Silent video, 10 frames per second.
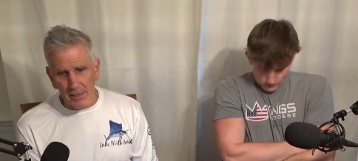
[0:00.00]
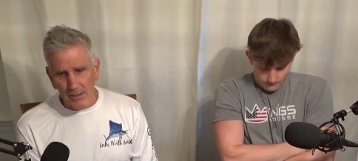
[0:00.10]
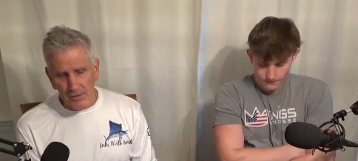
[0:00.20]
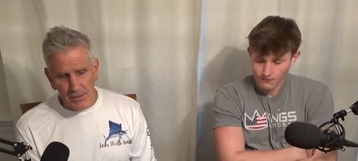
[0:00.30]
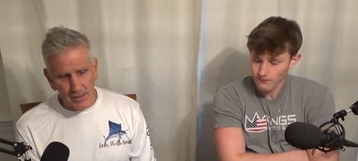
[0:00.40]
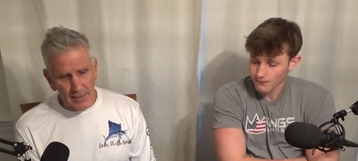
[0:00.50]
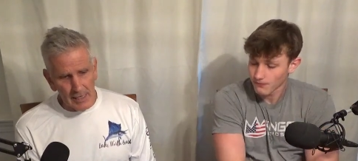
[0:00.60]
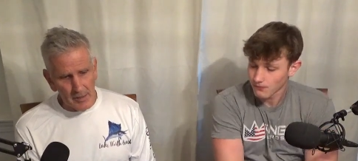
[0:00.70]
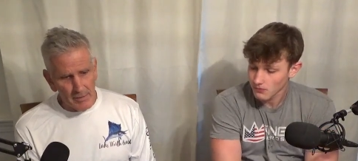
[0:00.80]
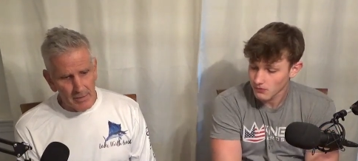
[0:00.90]
Speaker 1: that used to
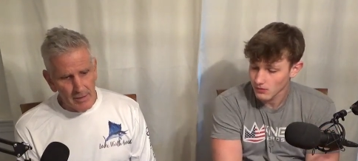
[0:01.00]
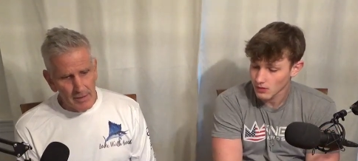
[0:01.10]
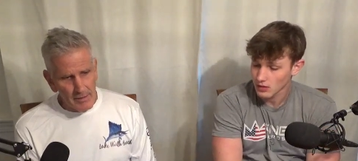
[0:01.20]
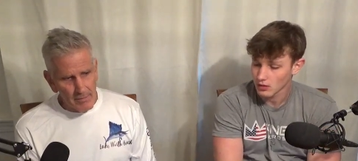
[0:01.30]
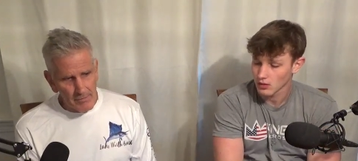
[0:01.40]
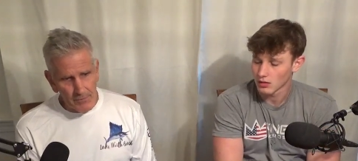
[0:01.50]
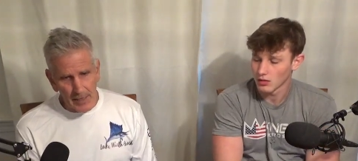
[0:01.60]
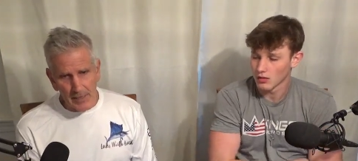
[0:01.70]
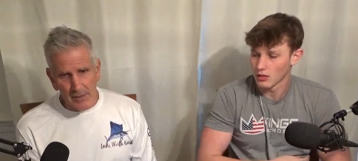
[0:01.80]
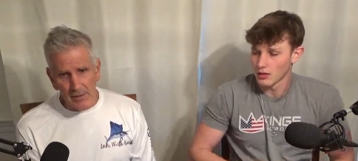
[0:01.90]
take
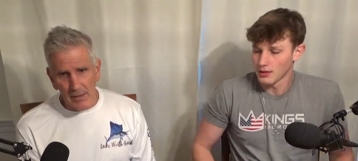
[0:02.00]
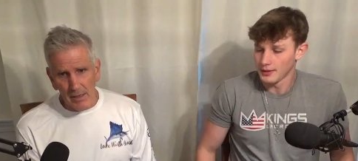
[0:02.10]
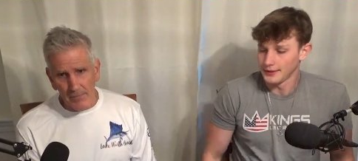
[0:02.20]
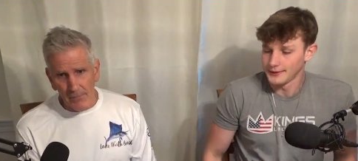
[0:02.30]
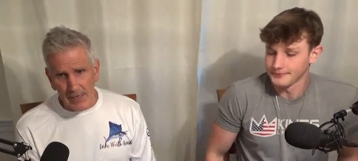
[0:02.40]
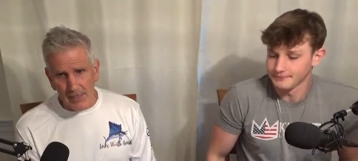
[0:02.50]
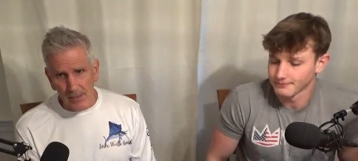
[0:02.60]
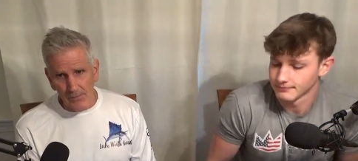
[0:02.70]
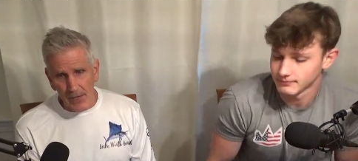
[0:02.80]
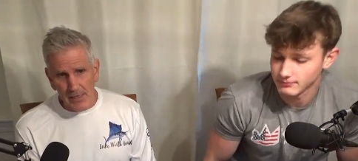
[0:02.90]
face uh, face to
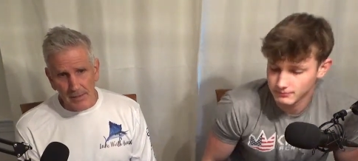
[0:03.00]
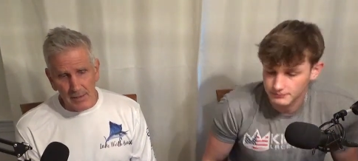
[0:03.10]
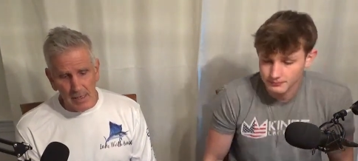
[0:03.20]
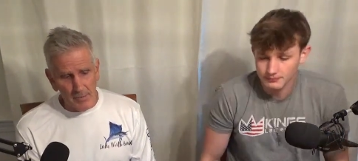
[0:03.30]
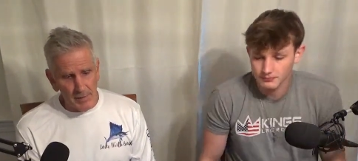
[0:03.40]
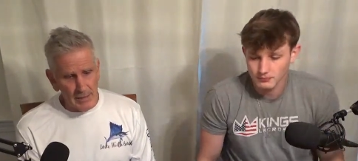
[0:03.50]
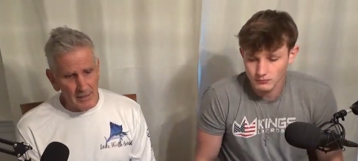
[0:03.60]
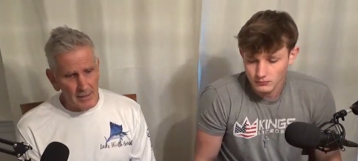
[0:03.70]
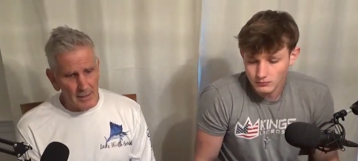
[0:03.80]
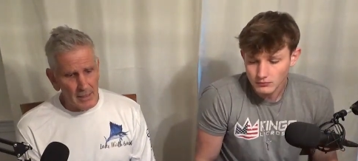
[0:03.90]
face take
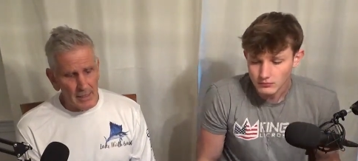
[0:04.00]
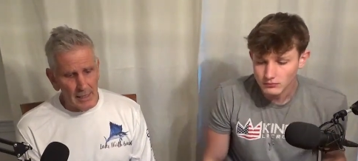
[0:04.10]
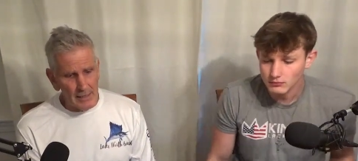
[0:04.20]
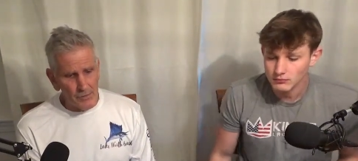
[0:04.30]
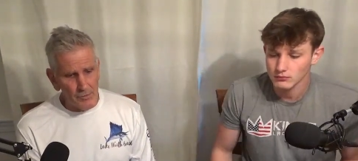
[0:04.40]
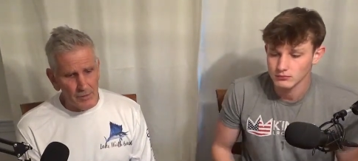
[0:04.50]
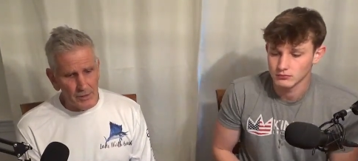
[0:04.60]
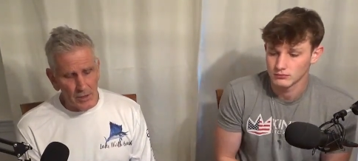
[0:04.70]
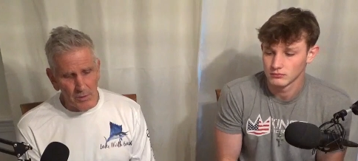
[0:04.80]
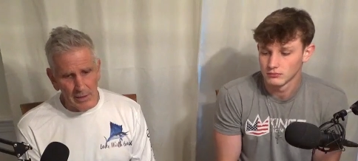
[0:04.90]
place in a classroom or
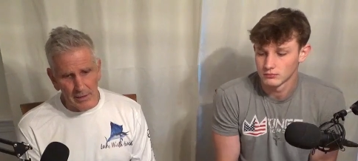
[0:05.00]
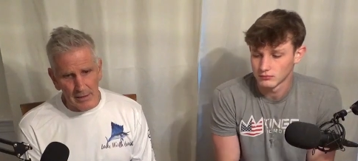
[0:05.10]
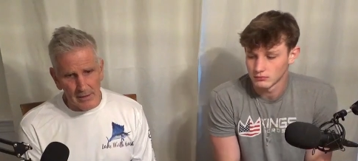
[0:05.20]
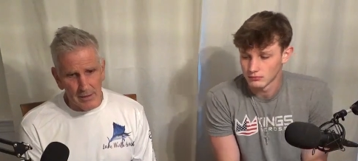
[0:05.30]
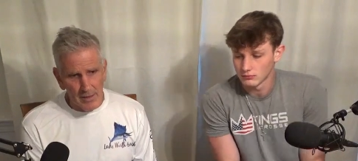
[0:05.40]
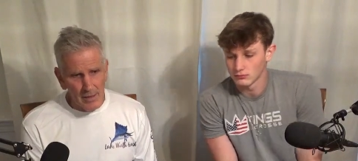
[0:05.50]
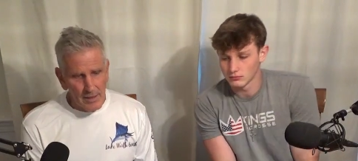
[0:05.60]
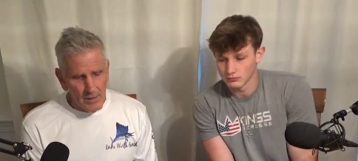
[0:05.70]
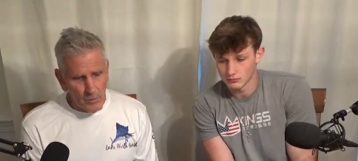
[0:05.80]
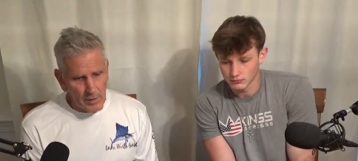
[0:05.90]
so on. It's
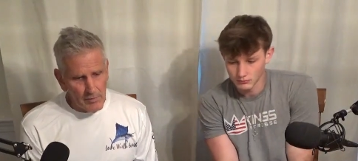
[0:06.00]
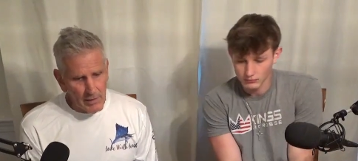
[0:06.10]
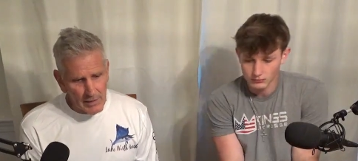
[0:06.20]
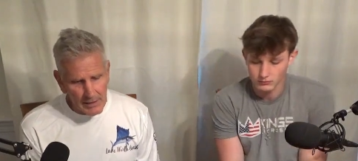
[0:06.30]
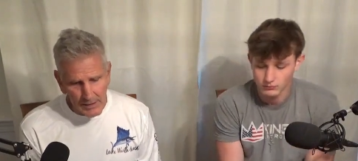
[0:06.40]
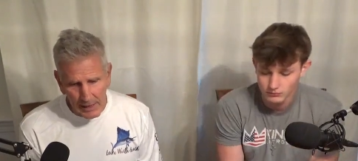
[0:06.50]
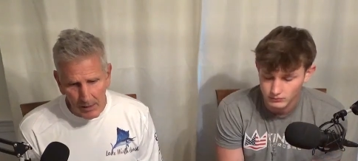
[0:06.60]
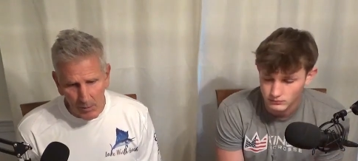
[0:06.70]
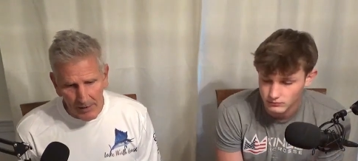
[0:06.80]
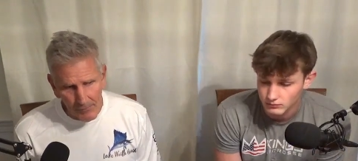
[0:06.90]
we really stay
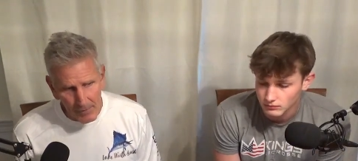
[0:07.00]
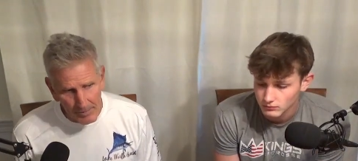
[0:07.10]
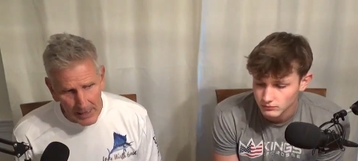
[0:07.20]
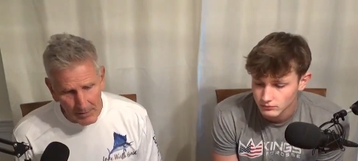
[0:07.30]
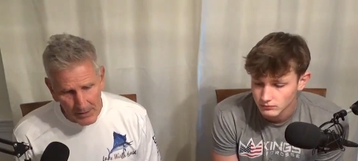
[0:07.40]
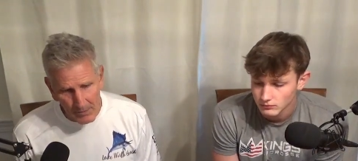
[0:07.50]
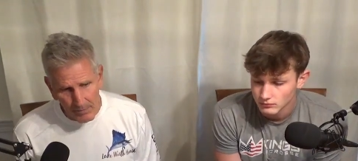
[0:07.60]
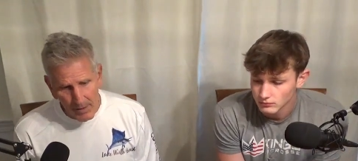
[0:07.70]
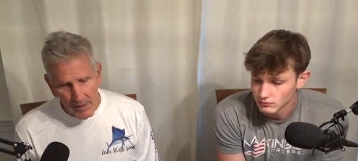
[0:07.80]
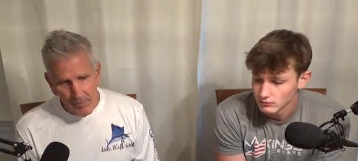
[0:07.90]
away from now. It's
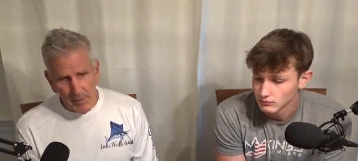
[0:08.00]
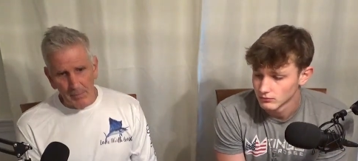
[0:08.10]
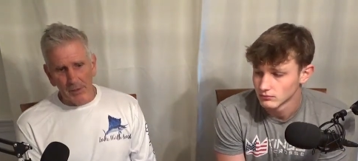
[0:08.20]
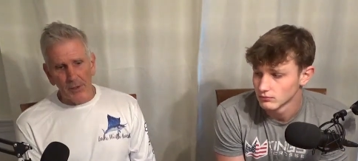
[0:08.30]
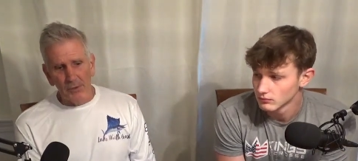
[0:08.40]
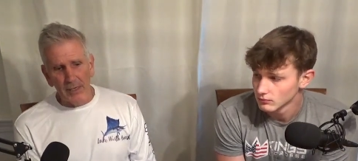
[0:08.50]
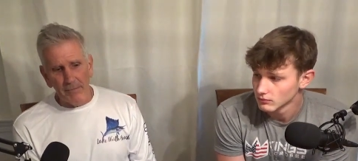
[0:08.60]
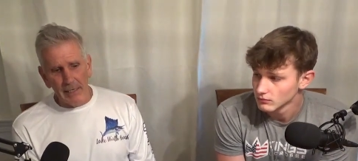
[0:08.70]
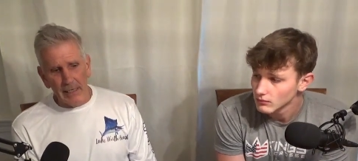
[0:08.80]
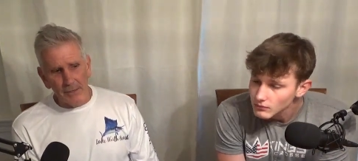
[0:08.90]
people don't
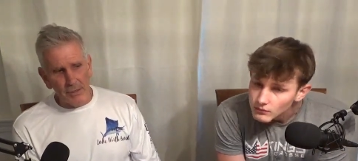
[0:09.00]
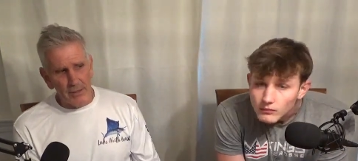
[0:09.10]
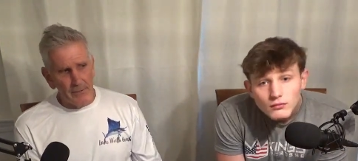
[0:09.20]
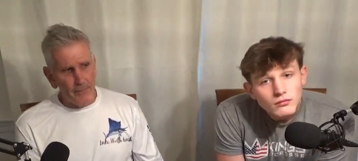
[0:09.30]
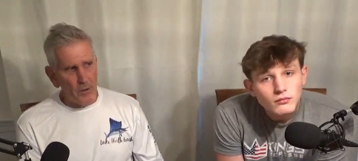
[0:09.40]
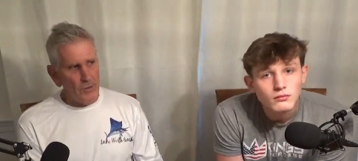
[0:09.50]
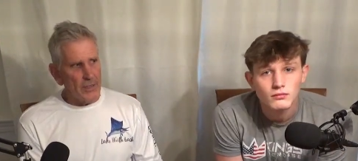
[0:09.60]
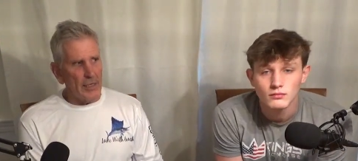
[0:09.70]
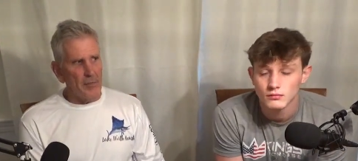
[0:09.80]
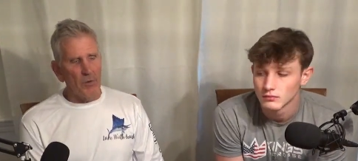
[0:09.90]
even answer their phones
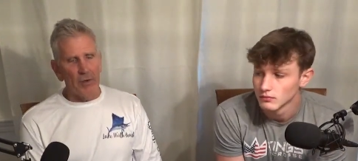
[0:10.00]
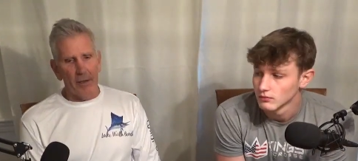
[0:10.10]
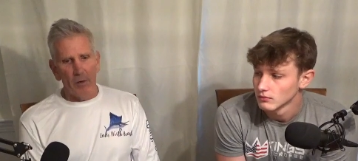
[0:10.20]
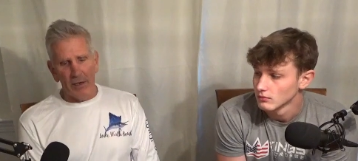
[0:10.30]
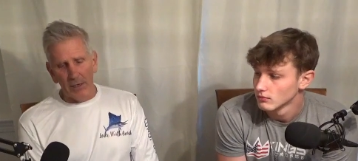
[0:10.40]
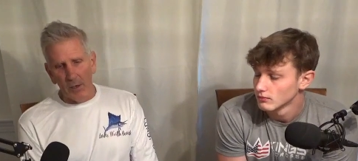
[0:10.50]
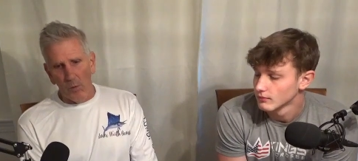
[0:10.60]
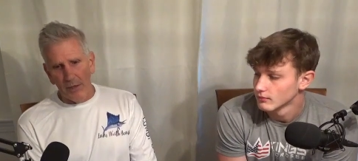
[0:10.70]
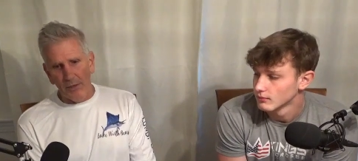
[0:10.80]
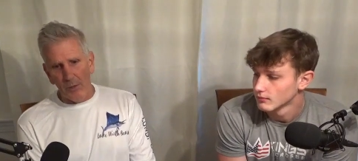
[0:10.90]
anymore. They want to know
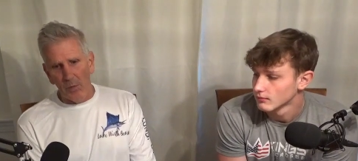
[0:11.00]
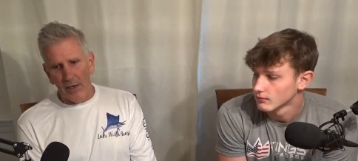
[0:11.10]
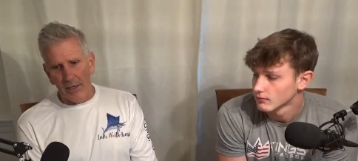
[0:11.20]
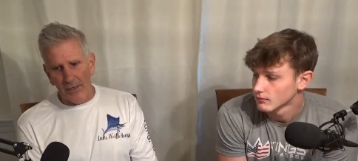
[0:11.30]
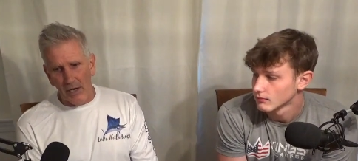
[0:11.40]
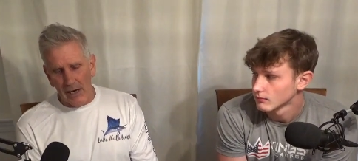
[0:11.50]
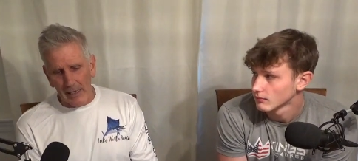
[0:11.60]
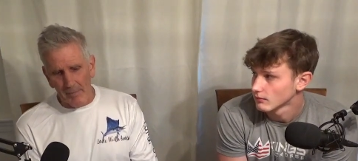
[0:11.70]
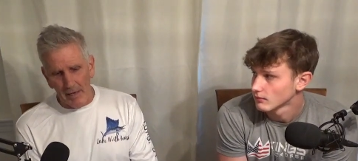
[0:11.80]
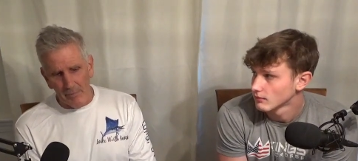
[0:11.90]
what you want to talk
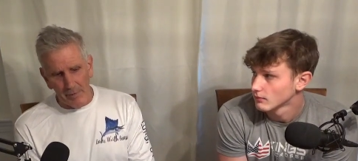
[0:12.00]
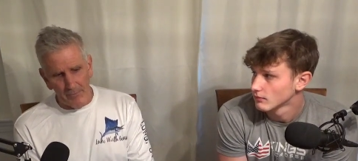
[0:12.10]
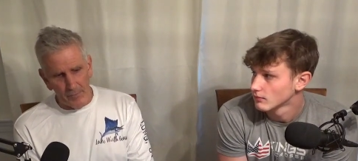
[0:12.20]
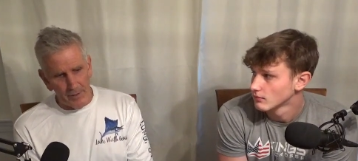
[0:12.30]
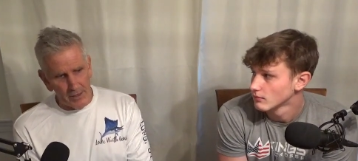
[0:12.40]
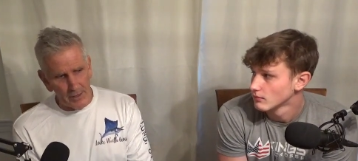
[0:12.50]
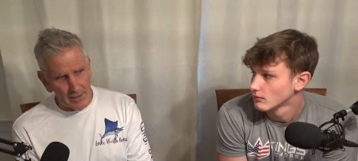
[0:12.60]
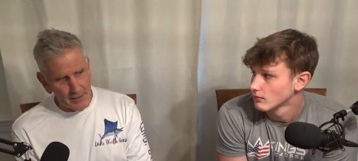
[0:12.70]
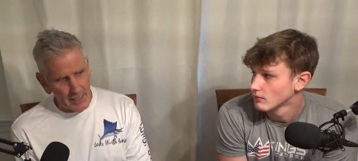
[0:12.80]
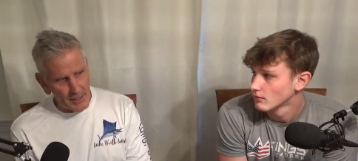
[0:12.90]
about before they're going
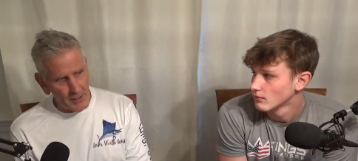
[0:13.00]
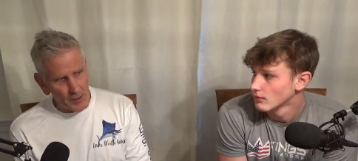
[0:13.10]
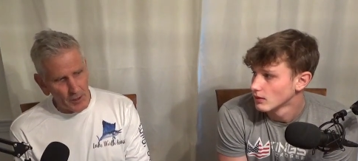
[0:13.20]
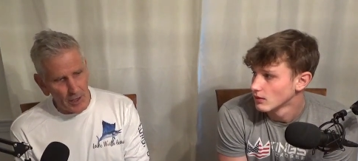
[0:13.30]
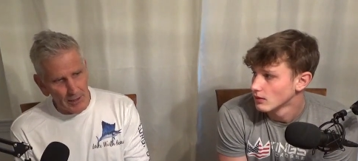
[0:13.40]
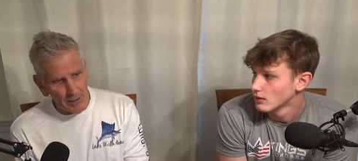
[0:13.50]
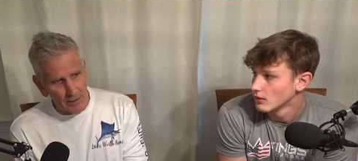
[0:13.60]
to take your call a